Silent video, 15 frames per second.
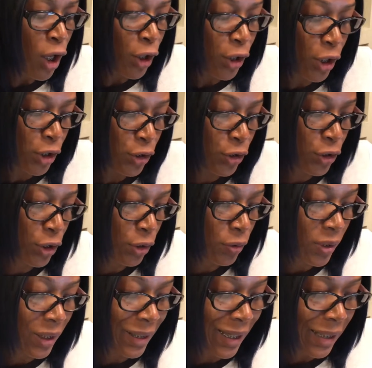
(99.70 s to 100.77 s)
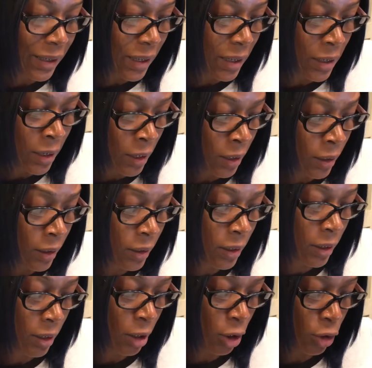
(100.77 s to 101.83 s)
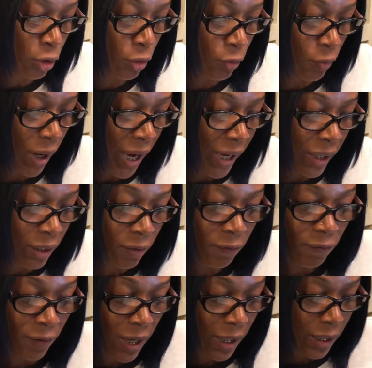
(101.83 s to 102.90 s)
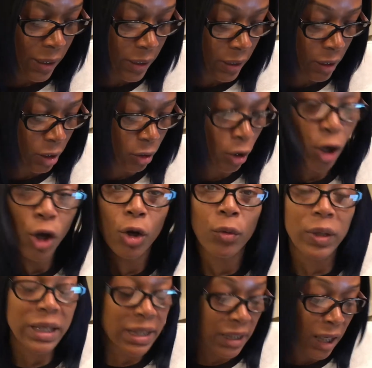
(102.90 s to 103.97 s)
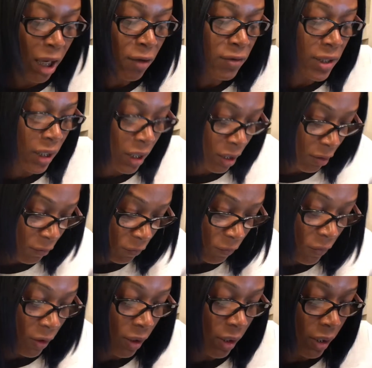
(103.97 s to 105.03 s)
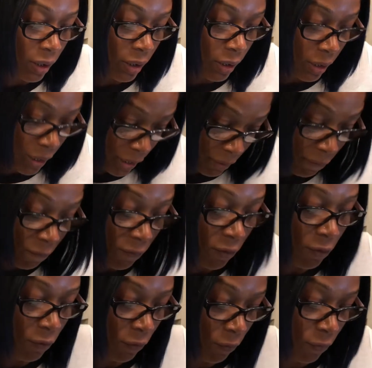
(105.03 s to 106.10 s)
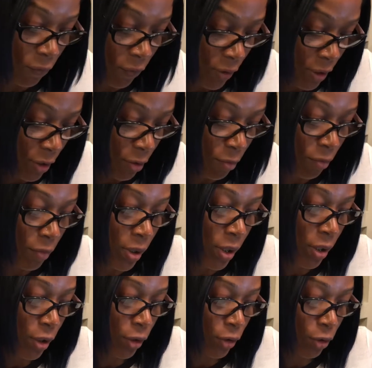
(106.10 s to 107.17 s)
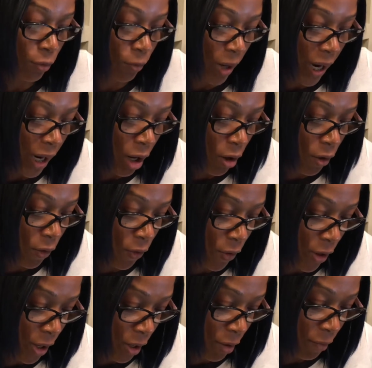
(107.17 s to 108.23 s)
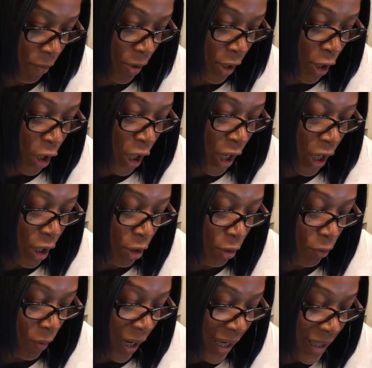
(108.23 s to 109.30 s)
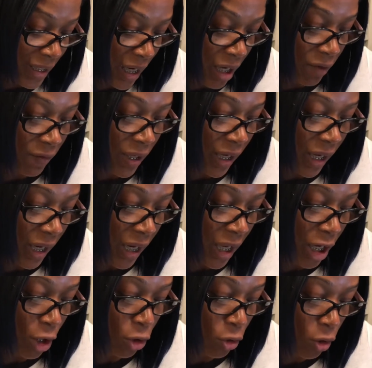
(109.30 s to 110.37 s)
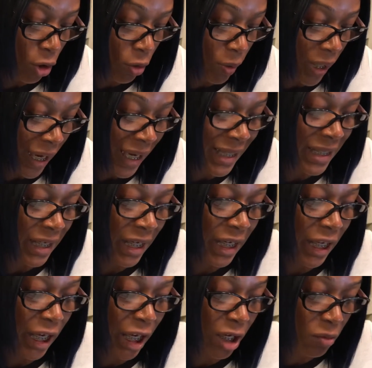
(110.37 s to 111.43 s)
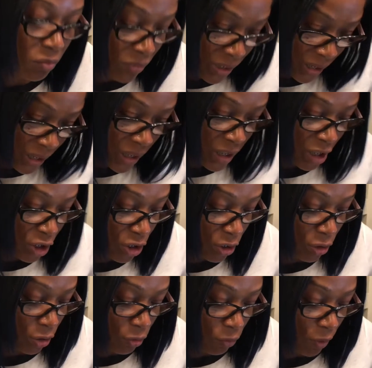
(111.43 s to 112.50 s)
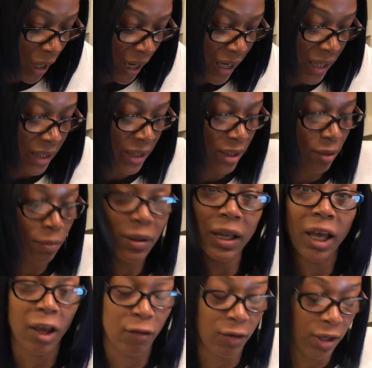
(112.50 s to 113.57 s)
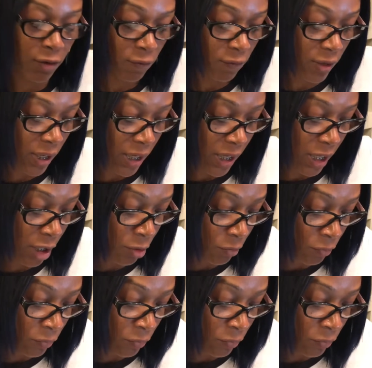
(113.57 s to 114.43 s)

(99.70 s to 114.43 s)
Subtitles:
There's 2 collecting ducts. The right lymphatic duct receives lymph from the right arm and the right side of the head and thorax and empties into the right subclavian vein.